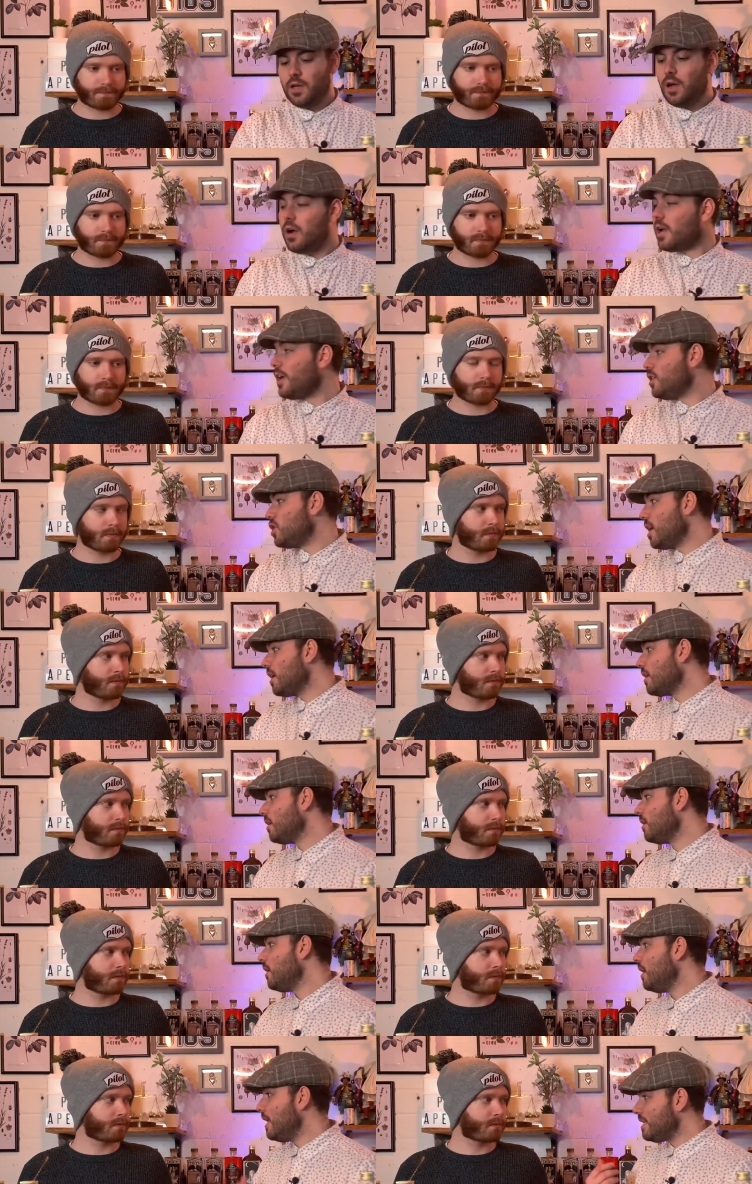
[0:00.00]
Speaker 1: Okay, Jack,
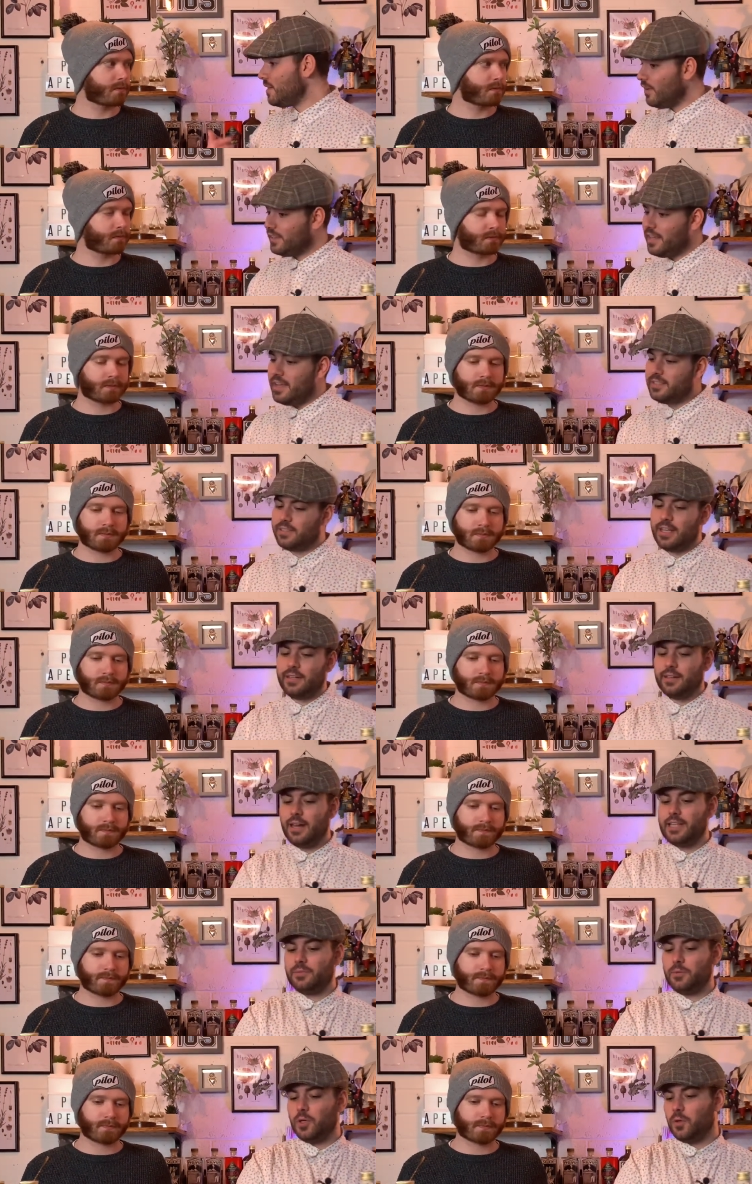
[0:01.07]
let's have a taste and
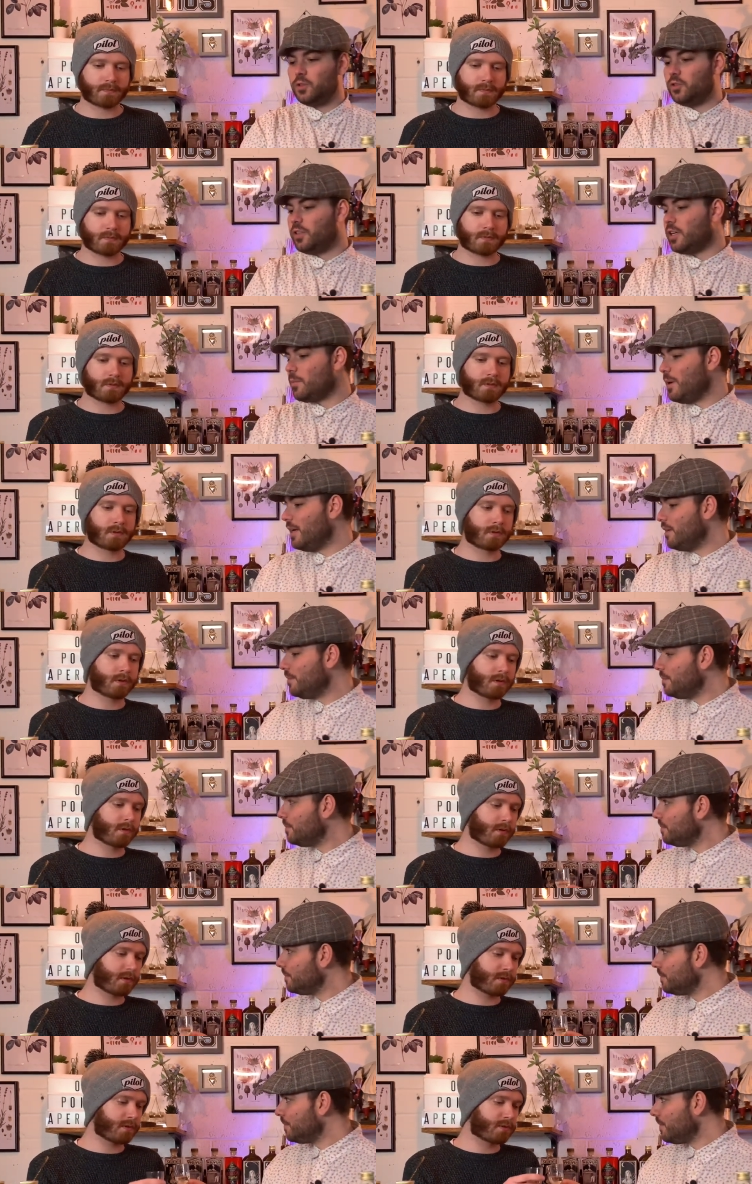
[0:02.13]
let me know what you think, man.
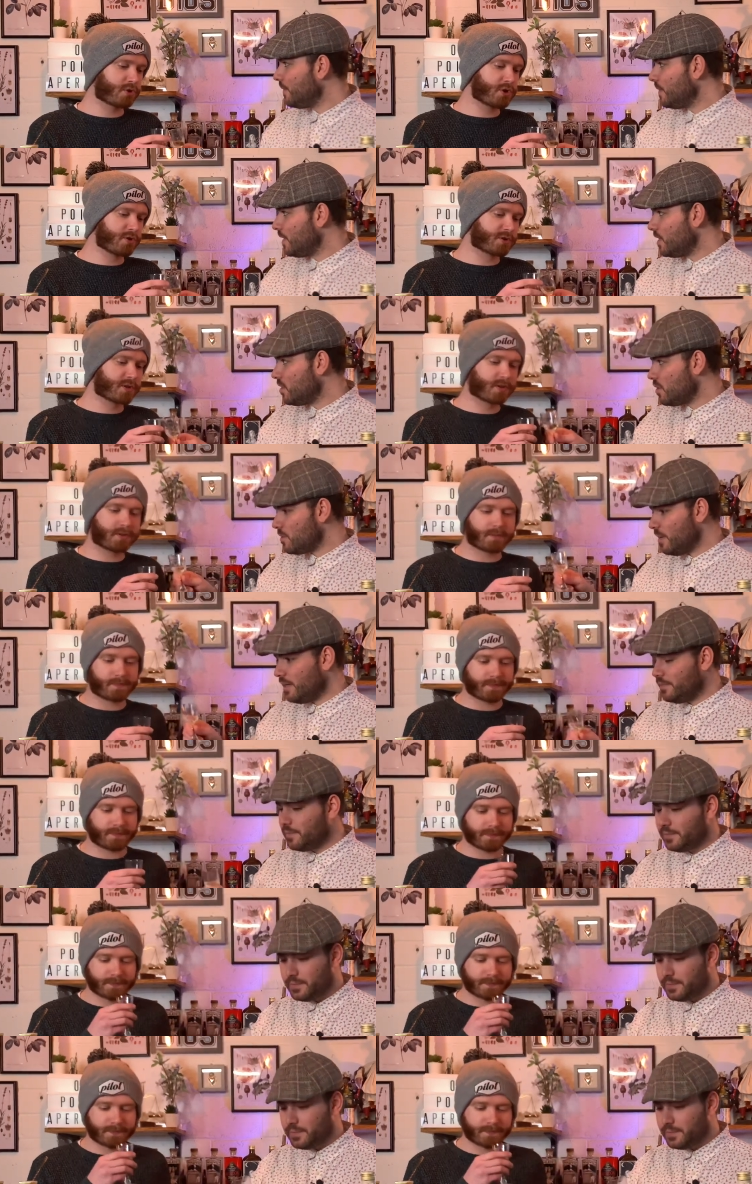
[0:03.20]
Cheers. Cheers, man.